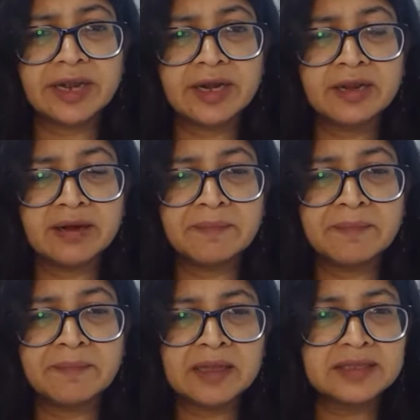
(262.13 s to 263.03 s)
And
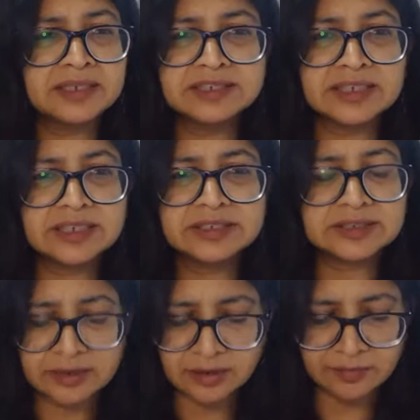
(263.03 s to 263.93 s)
these
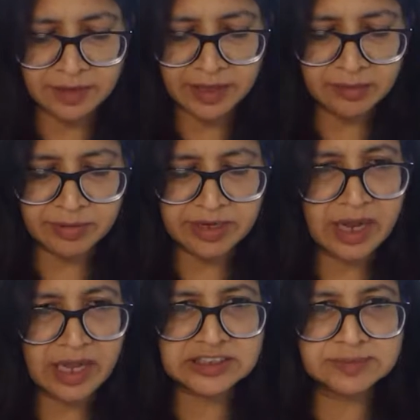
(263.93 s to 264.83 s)
days, anybody
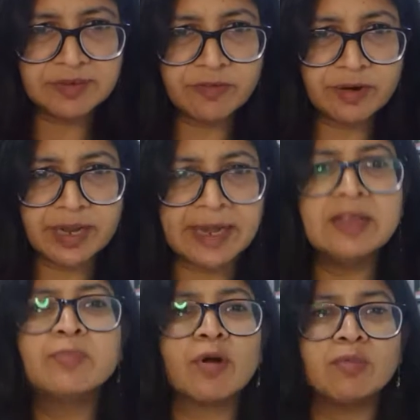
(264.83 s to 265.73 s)
asks me for
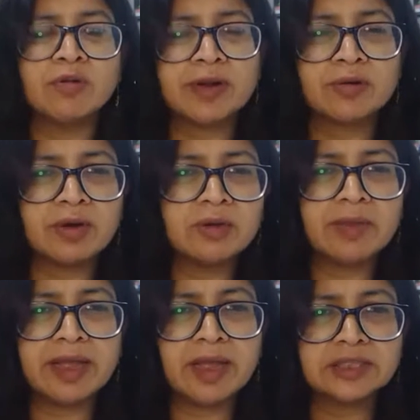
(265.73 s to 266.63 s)
any problem at all,
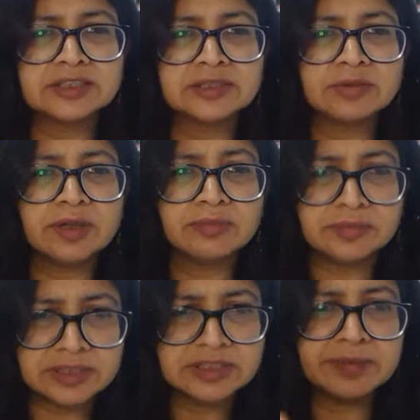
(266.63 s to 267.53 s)
my answer to
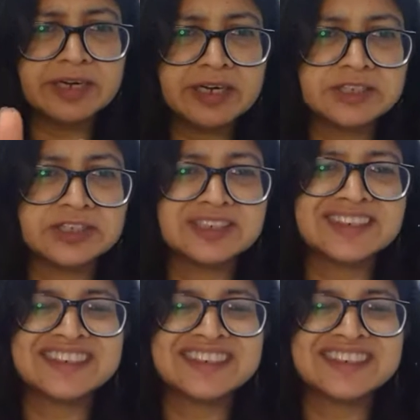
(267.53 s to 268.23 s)
them is meditation.